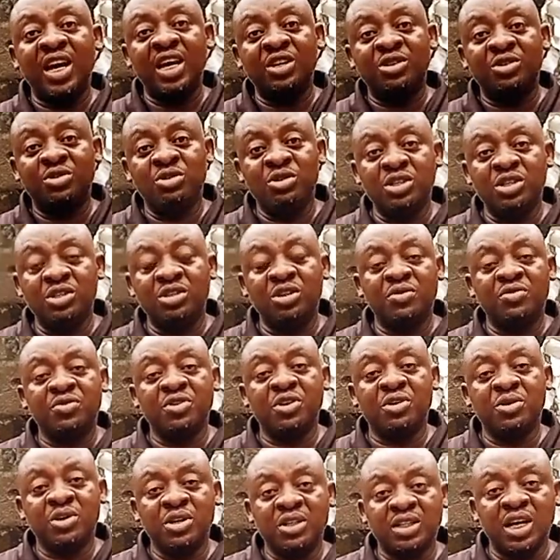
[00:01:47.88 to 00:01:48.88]
hydrogen of
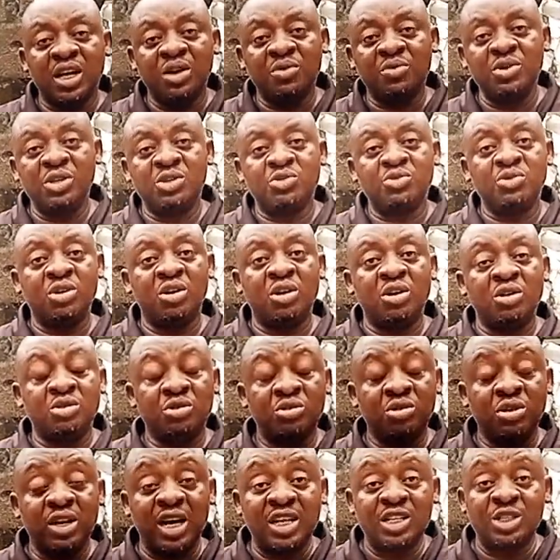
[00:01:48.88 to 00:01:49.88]
your water, which we all
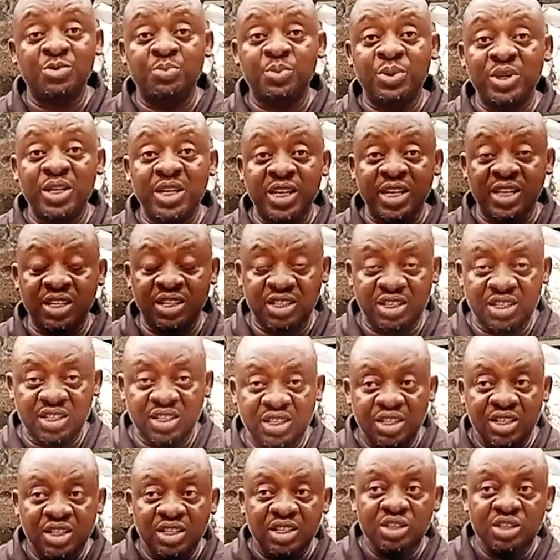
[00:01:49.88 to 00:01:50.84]
know as pH.